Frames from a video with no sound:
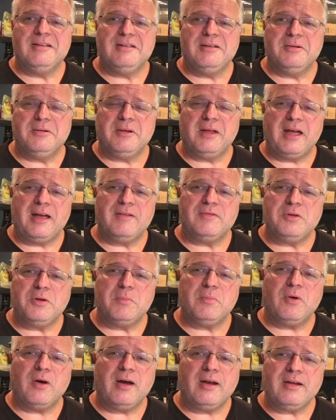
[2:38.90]
have your
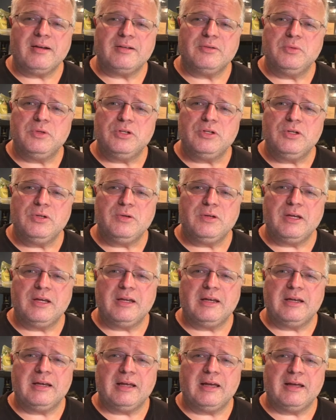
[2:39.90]
product, which you
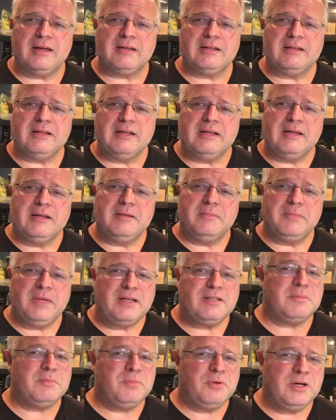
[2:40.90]
can make
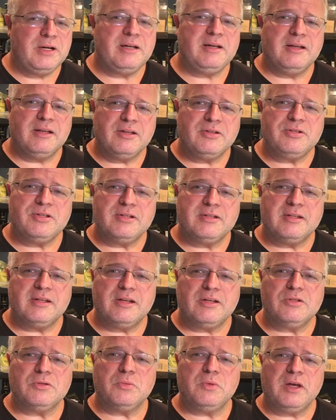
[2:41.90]
some pretty delicious
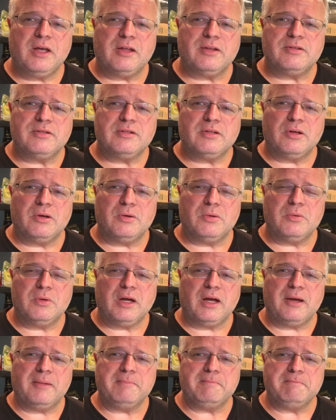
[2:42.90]
things with.
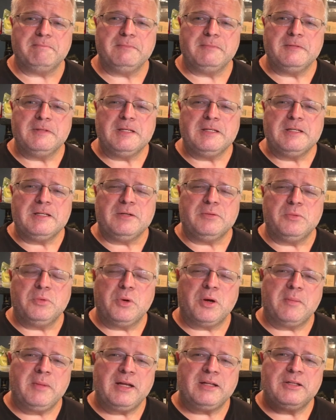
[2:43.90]
So we
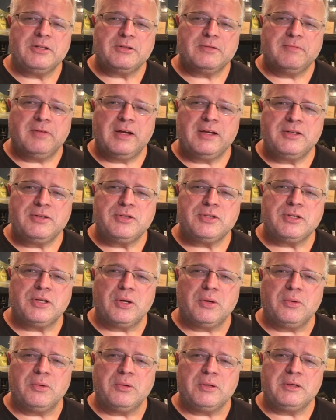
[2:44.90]
want to make this fun,
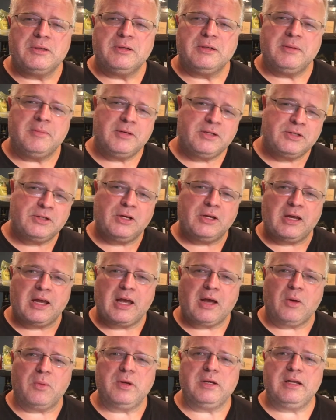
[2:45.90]
so let me show you
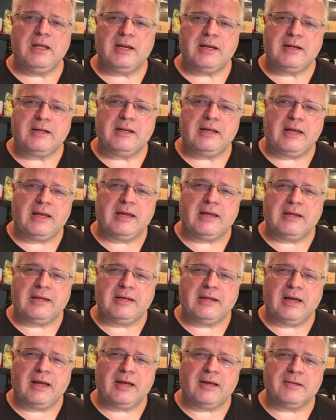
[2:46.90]
how we did it,
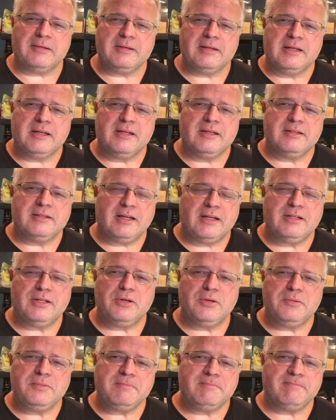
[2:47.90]
and stay
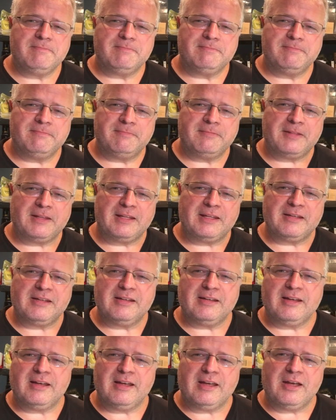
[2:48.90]
tuned.
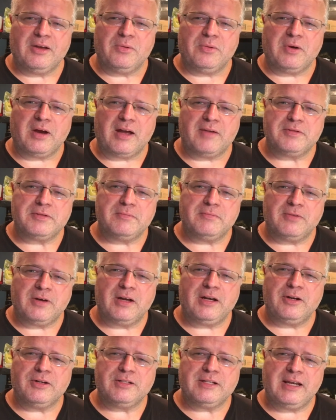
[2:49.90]
We'll have some fun
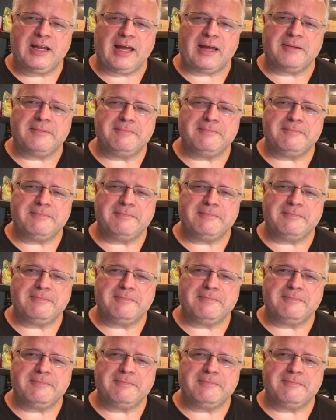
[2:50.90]
here today.